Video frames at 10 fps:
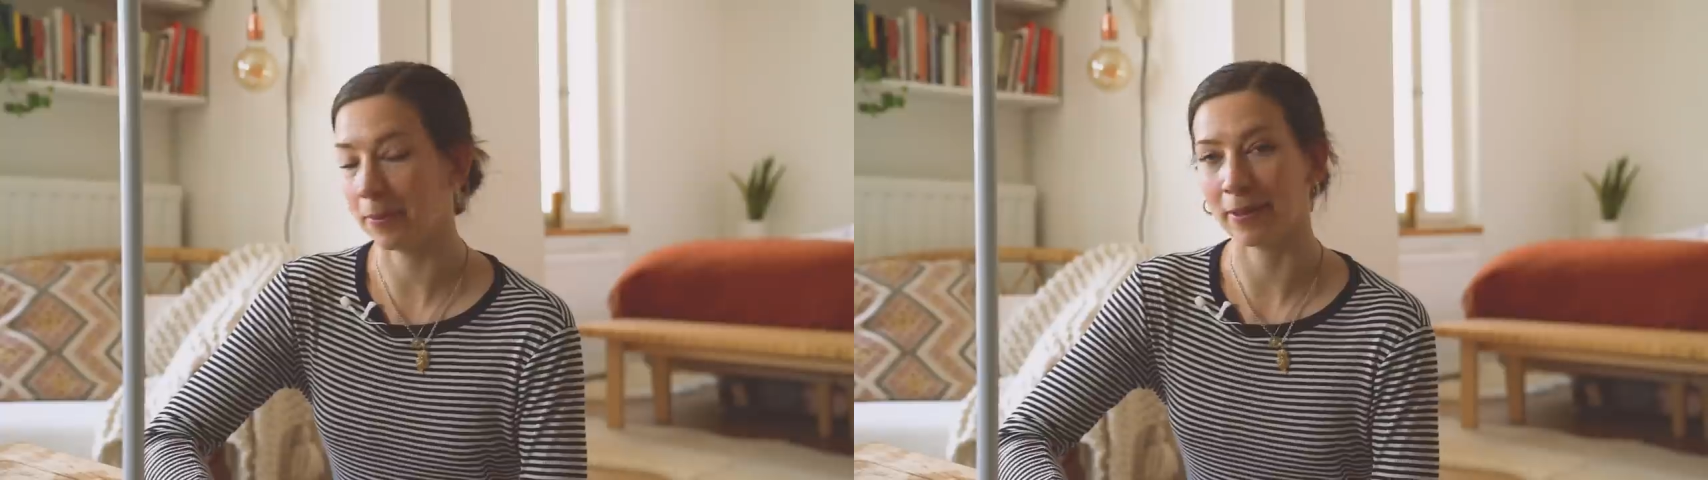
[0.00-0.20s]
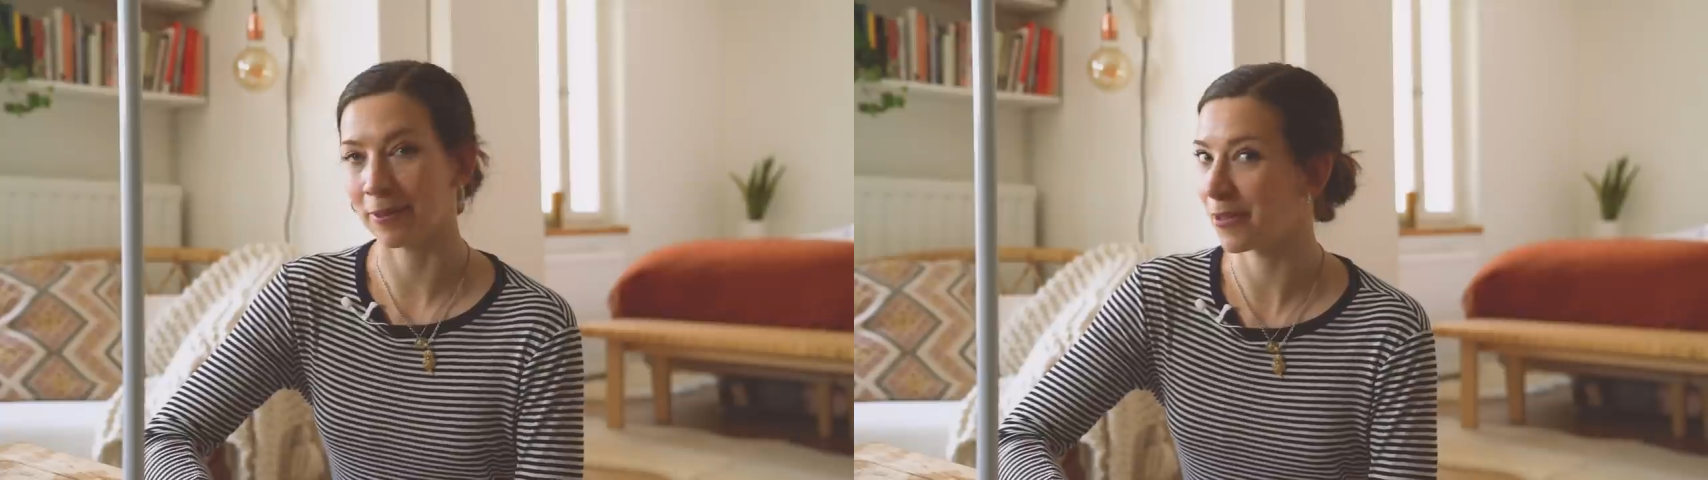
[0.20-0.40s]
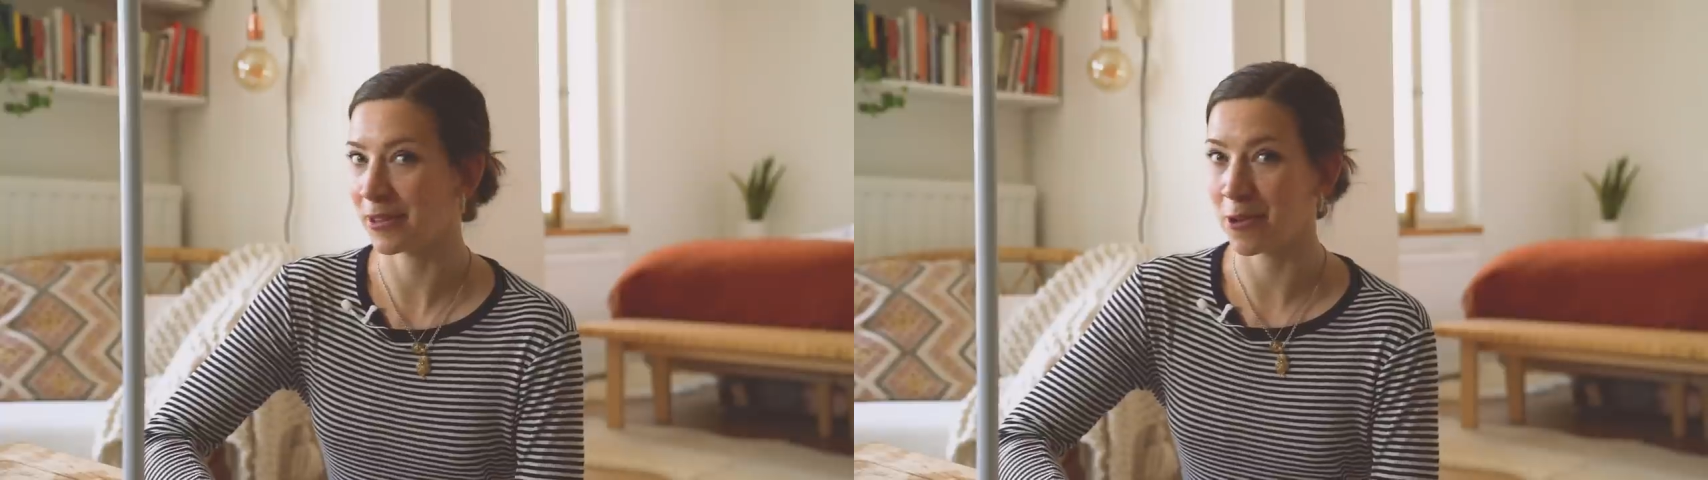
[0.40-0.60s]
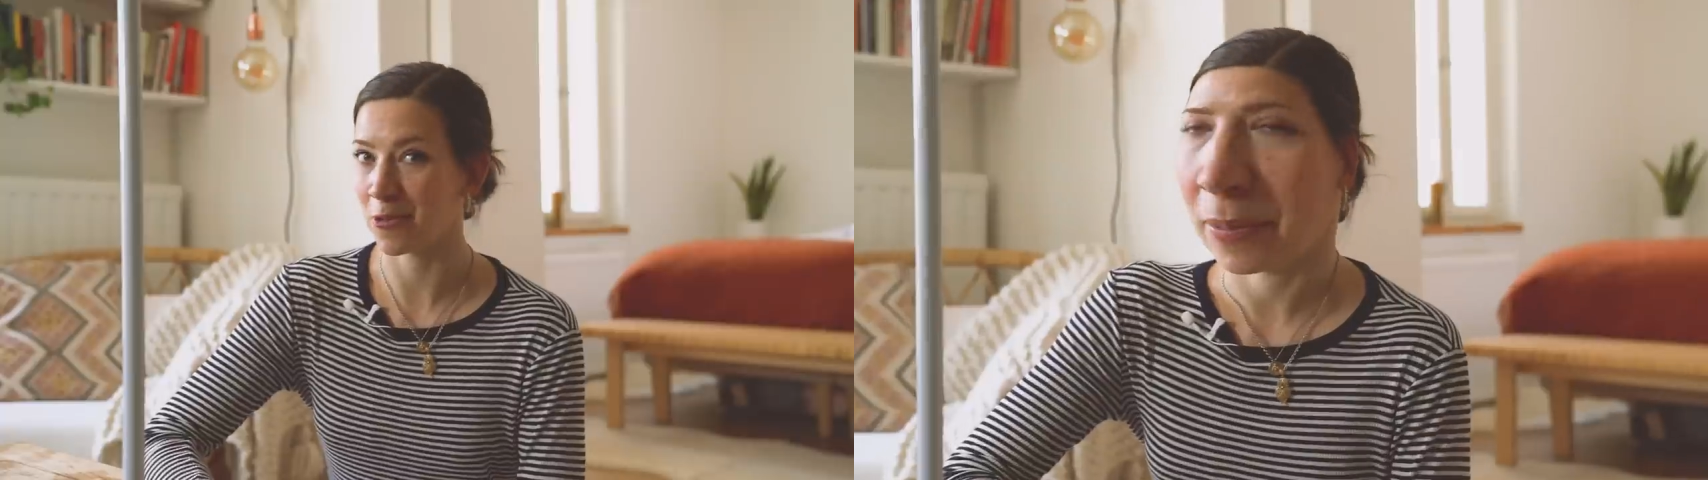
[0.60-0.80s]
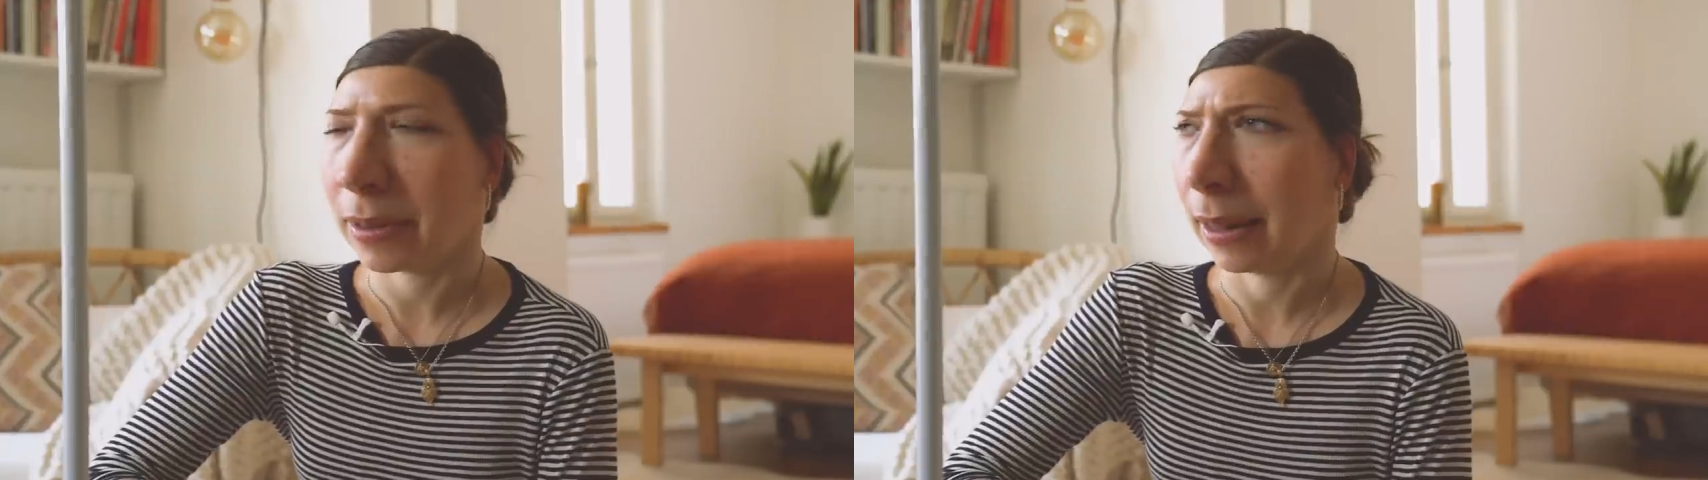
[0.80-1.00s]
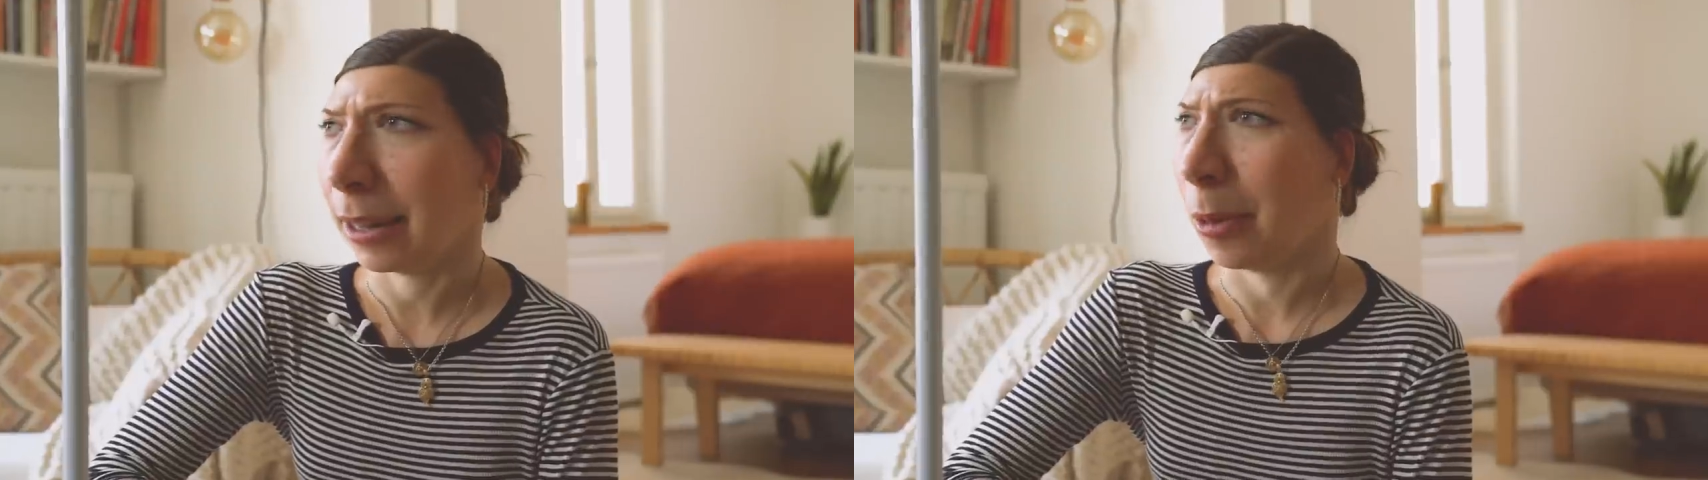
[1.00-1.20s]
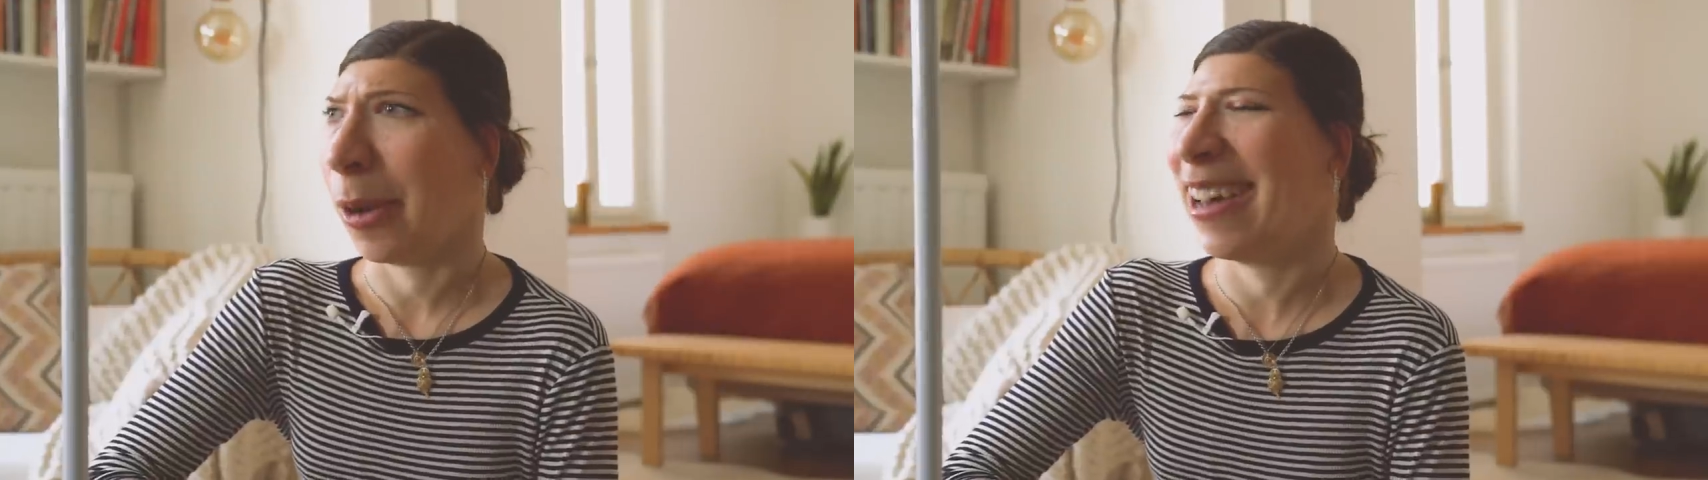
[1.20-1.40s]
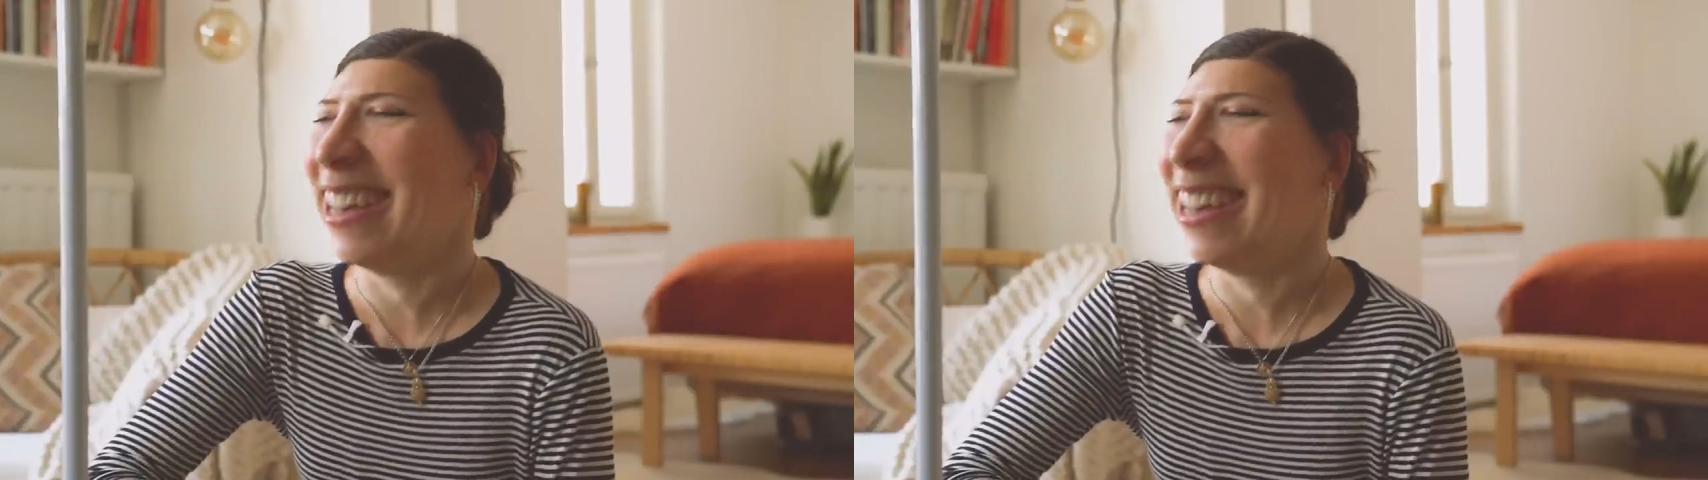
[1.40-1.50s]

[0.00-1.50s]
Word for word: bit of a little,